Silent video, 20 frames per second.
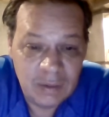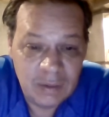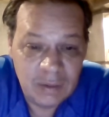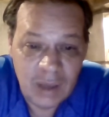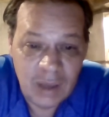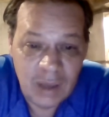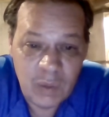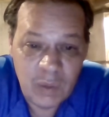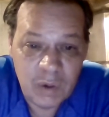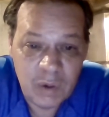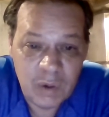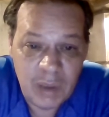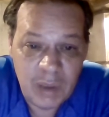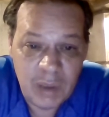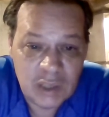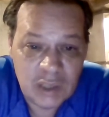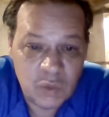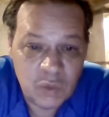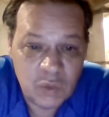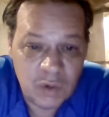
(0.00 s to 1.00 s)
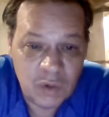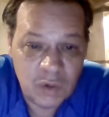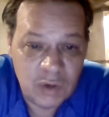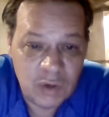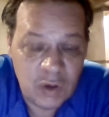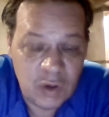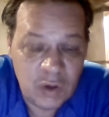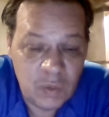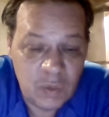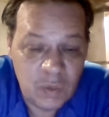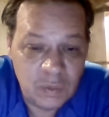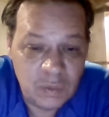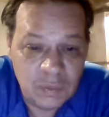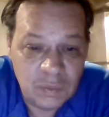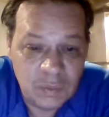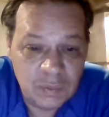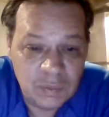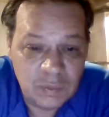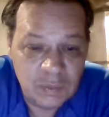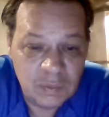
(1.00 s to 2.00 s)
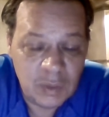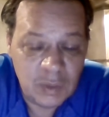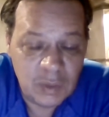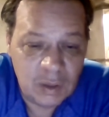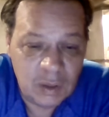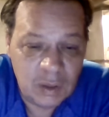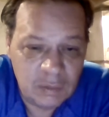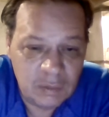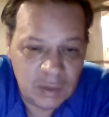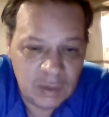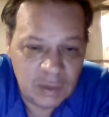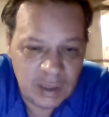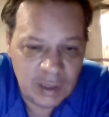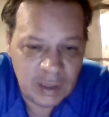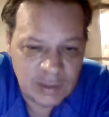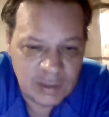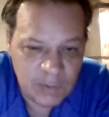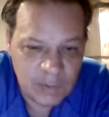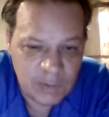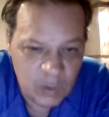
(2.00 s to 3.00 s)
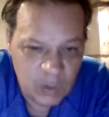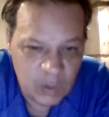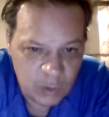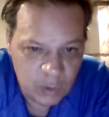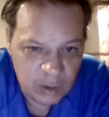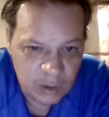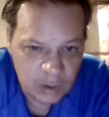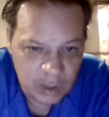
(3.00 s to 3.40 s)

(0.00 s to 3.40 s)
I wear a mask wherever I go. Well, okay, except for at work.